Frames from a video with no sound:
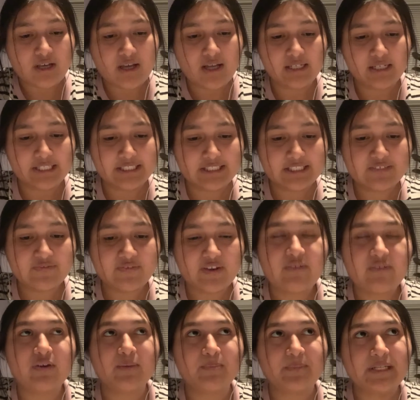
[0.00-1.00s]
Liz's
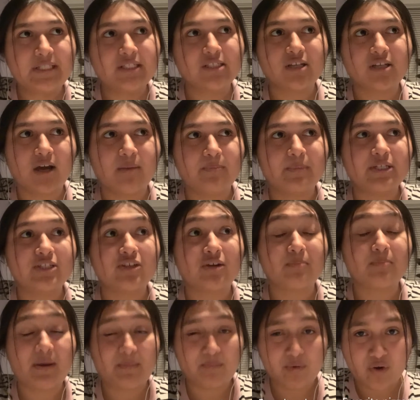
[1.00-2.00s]
favorite pizza toppings are
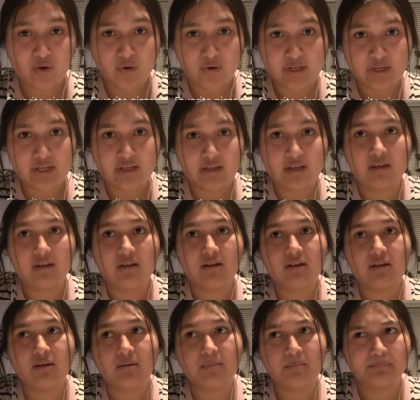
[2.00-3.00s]
pepperoni,
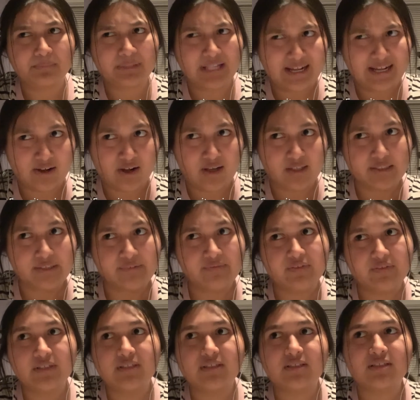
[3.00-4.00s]
black
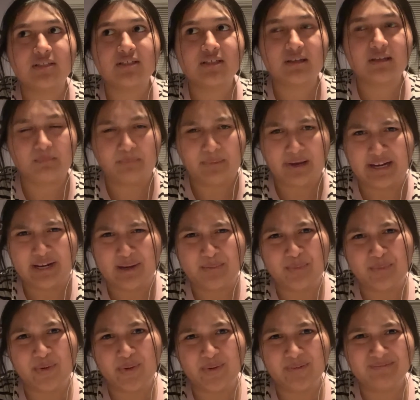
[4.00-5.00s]
olives, and
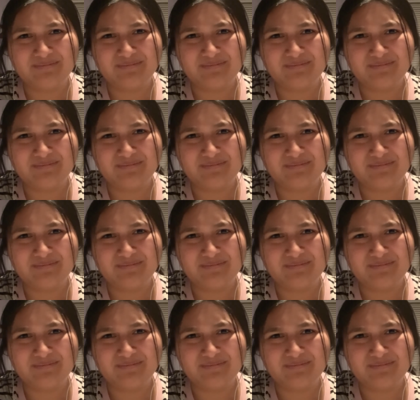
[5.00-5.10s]
pineapple.